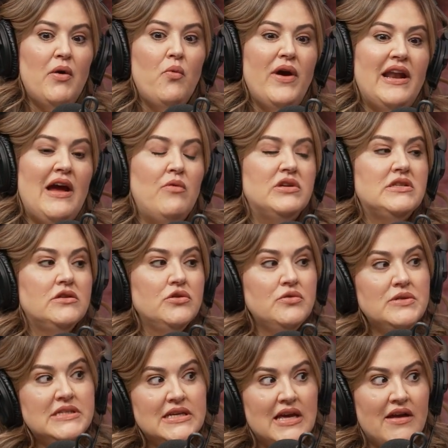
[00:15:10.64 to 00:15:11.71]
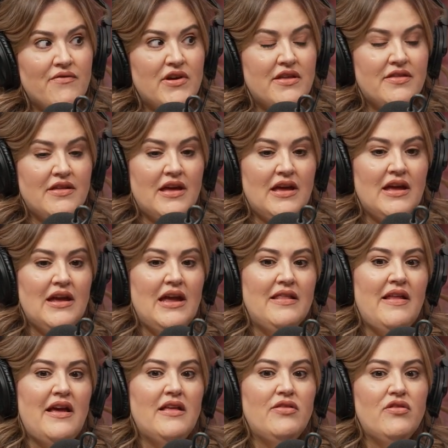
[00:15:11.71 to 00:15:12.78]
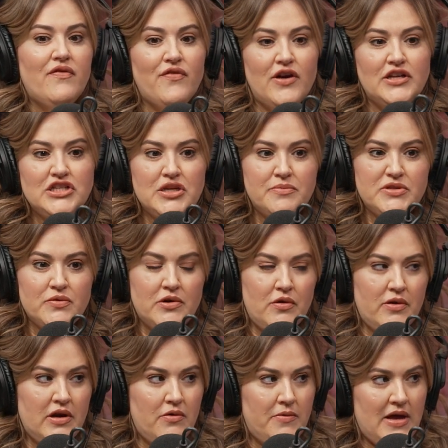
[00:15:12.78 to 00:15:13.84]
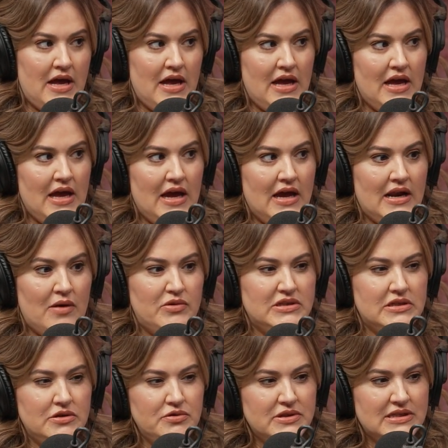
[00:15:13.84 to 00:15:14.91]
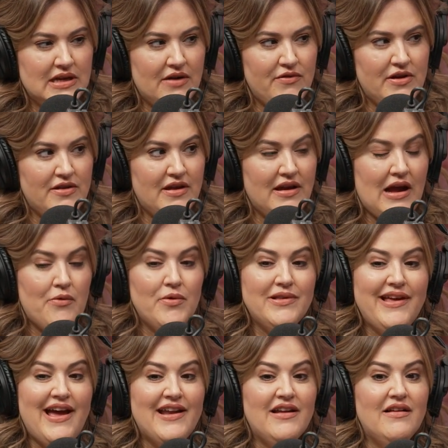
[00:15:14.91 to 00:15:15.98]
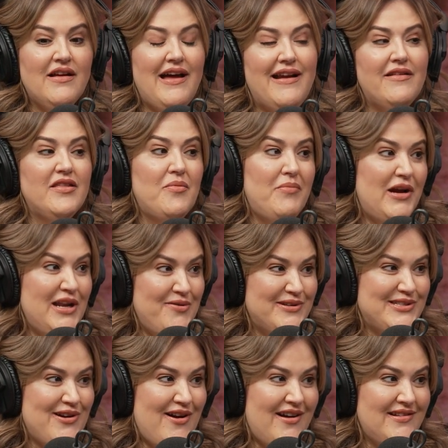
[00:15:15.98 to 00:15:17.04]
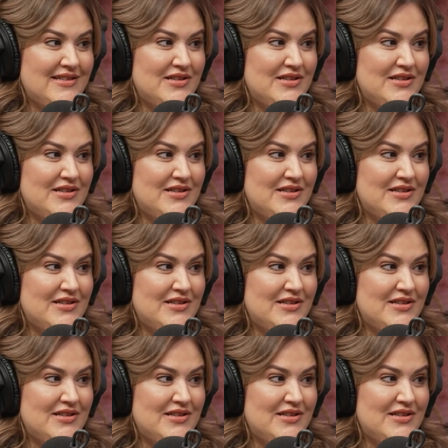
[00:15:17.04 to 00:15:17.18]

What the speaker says: But when I was losing everything and like the friendships were going away and I was losing everything, I really had and the money was gone.